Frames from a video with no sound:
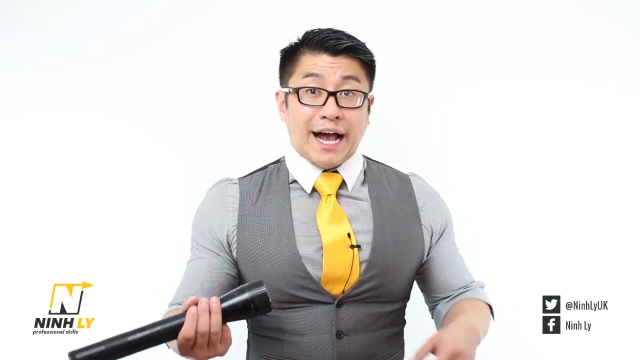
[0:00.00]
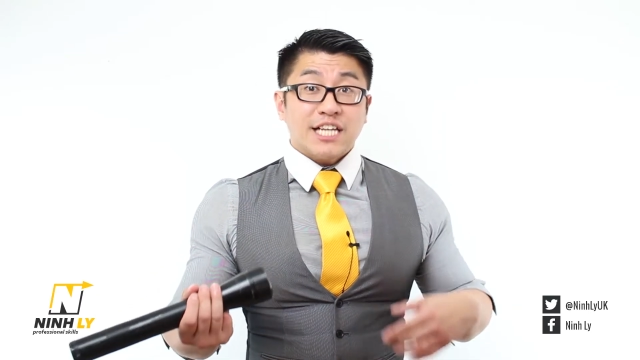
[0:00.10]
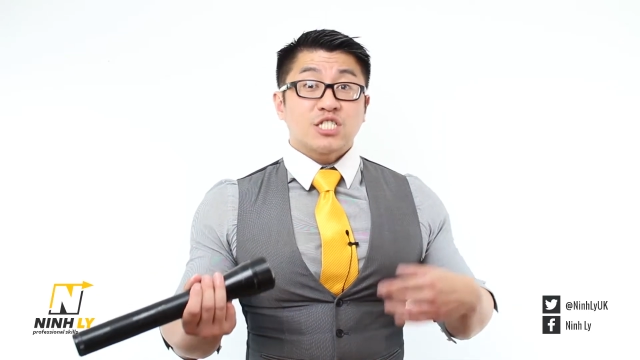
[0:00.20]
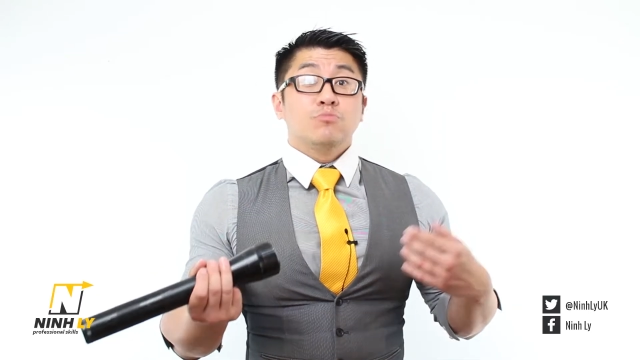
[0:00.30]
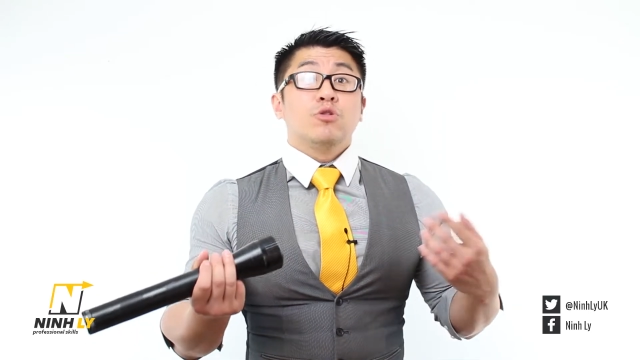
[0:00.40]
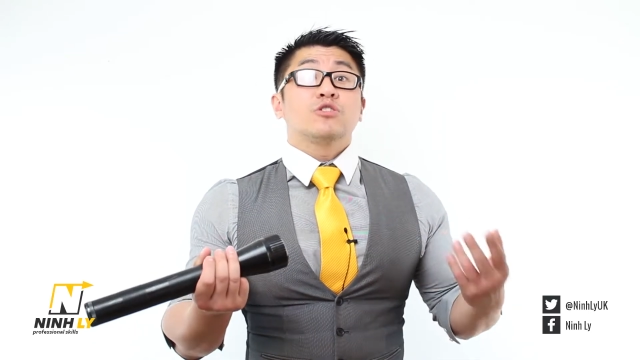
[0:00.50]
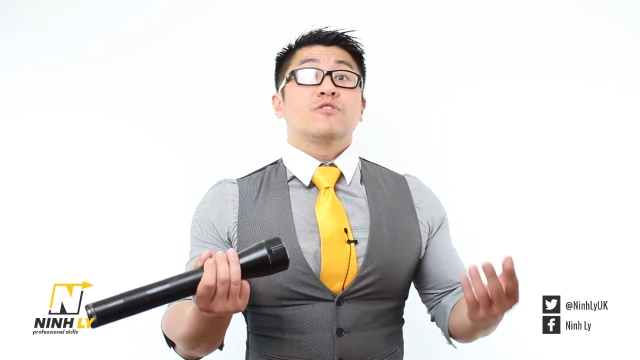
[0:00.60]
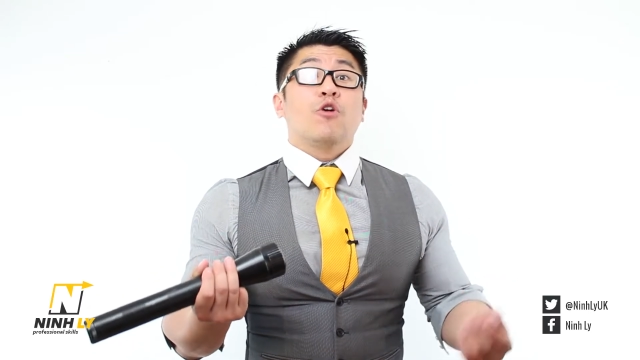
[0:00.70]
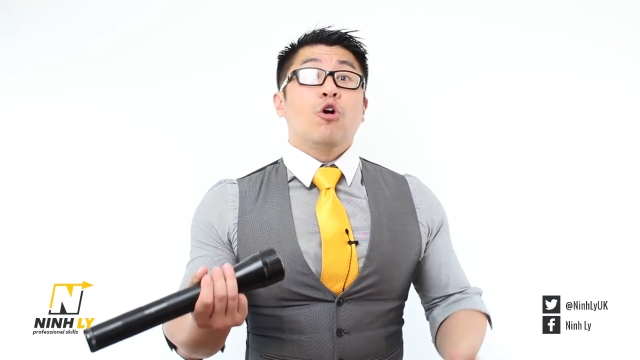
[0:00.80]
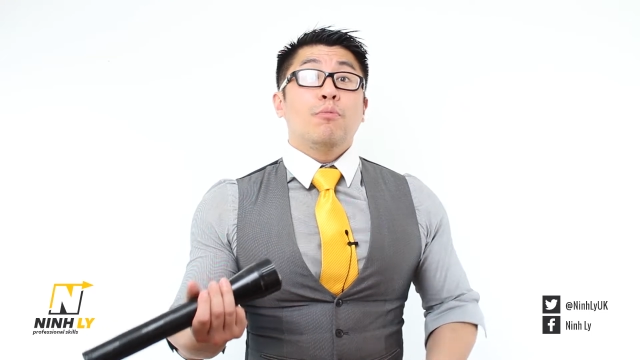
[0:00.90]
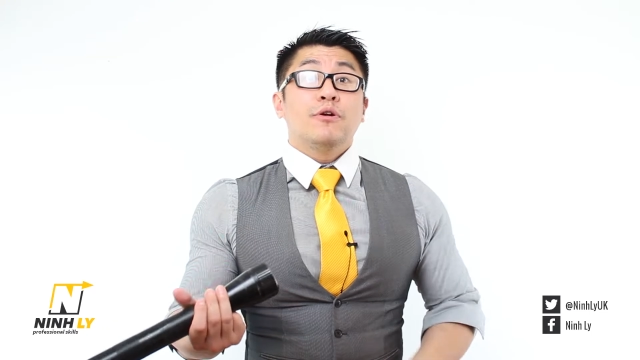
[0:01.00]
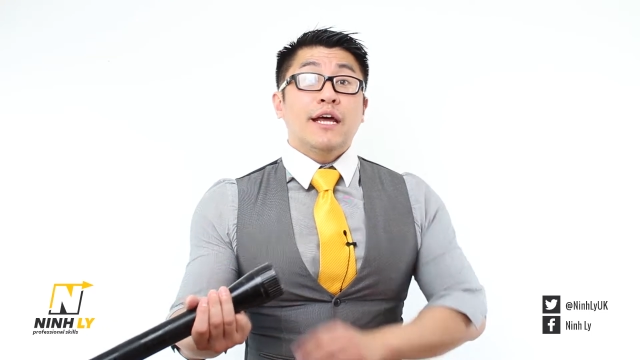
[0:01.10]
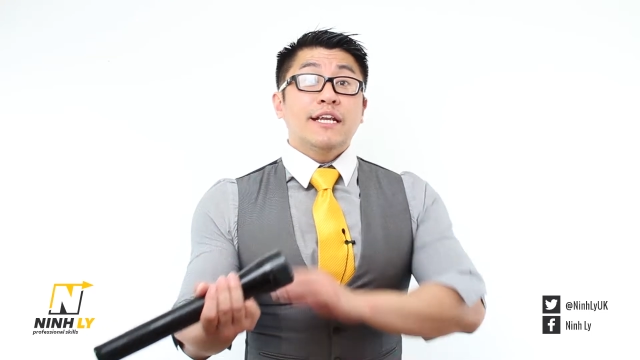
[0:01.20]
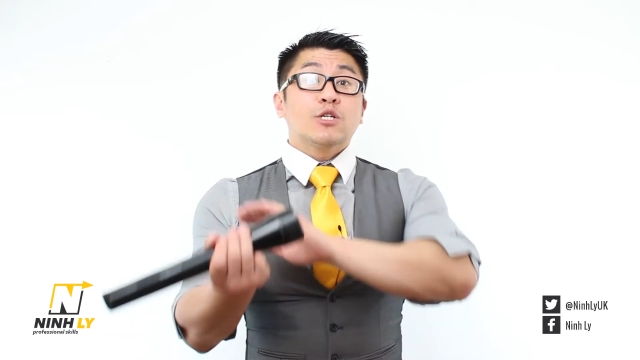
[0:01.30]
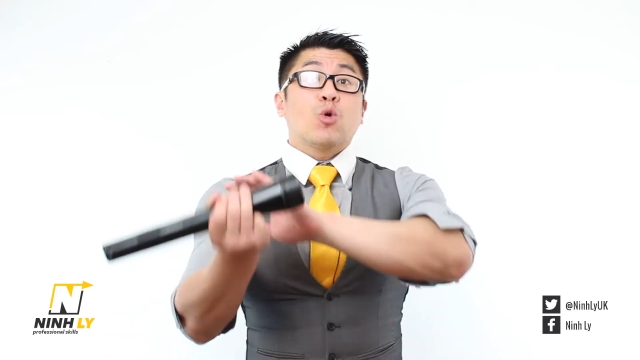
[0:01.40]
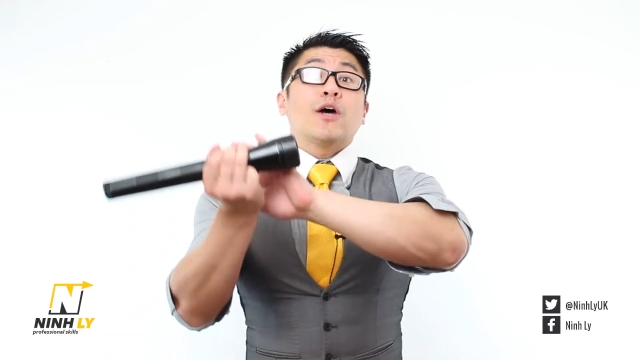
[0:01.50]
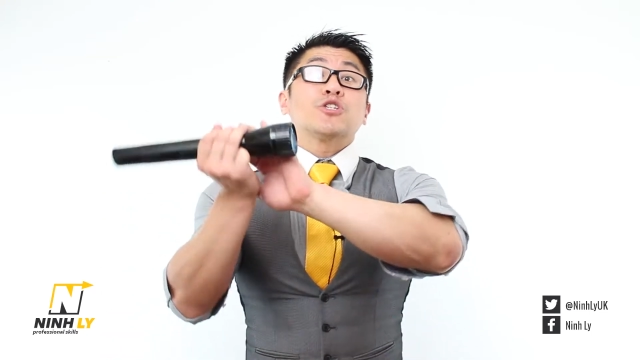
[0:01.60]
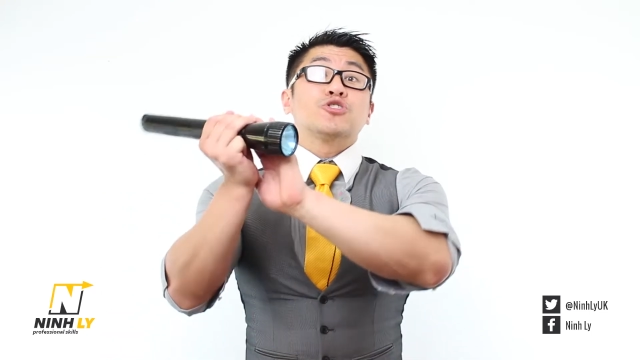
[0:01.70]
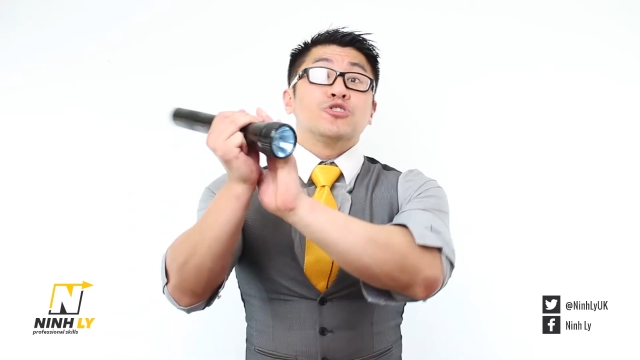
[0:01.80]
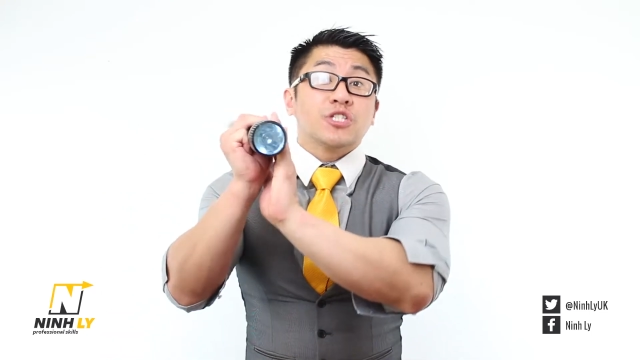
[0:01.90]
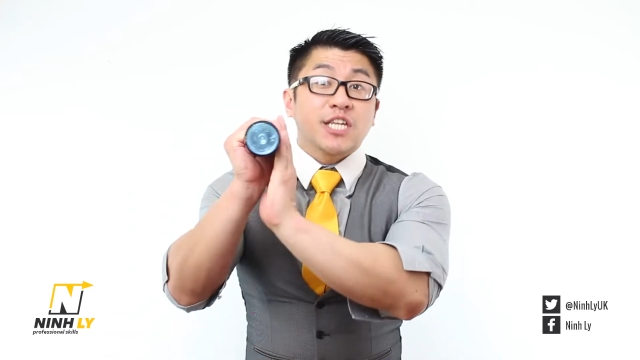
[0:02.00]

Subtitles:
ask them lots of open-ended questions,